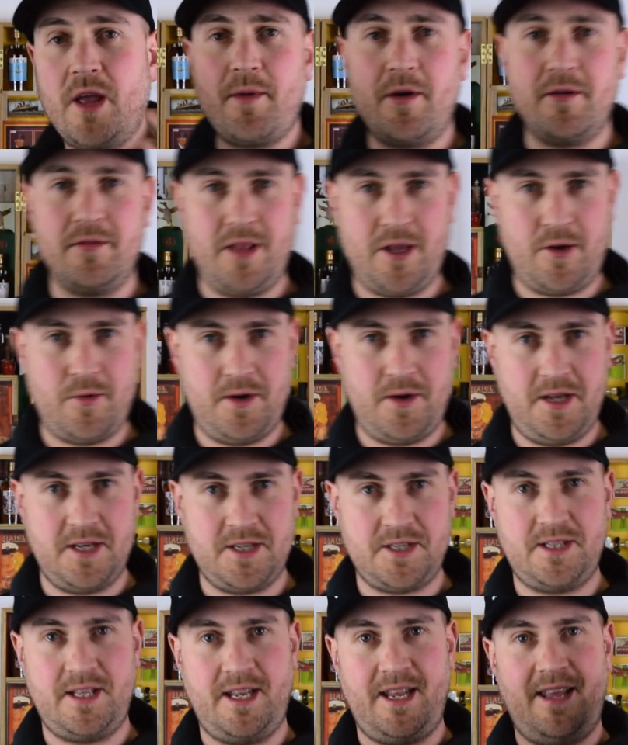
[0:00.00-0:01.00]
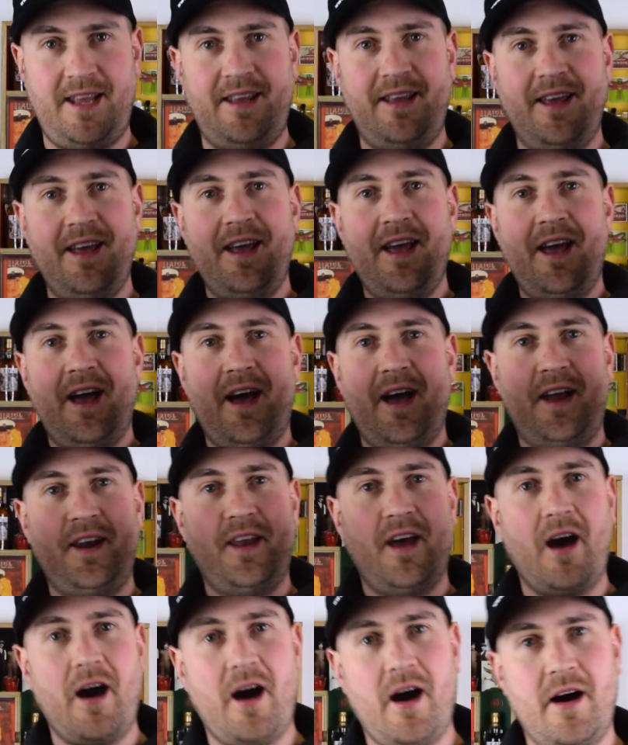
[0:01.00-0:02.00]
about liquid history and
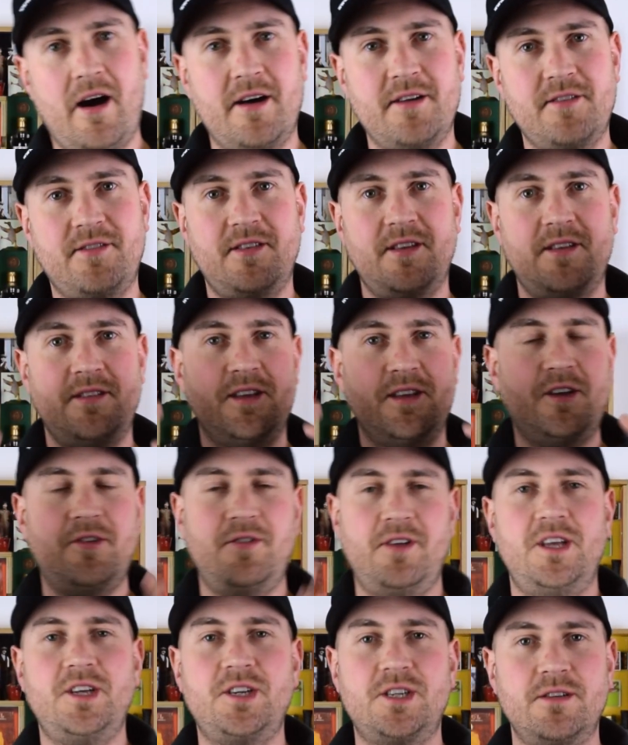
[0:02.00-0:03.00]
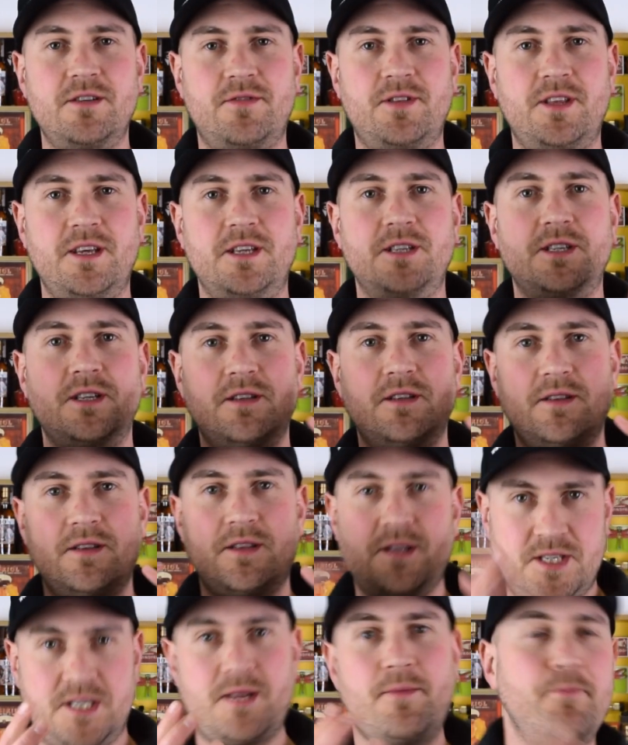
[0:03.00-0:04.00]
art and the creation of things,
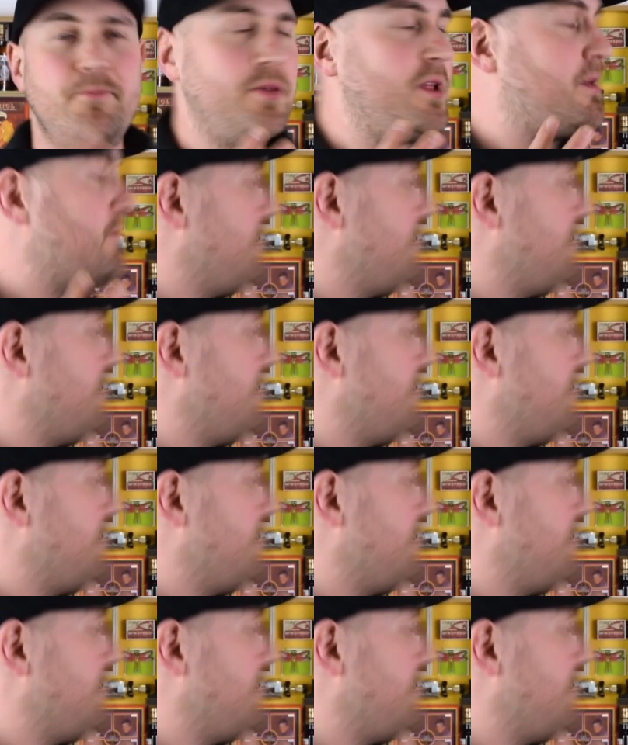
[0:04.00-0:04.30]
simply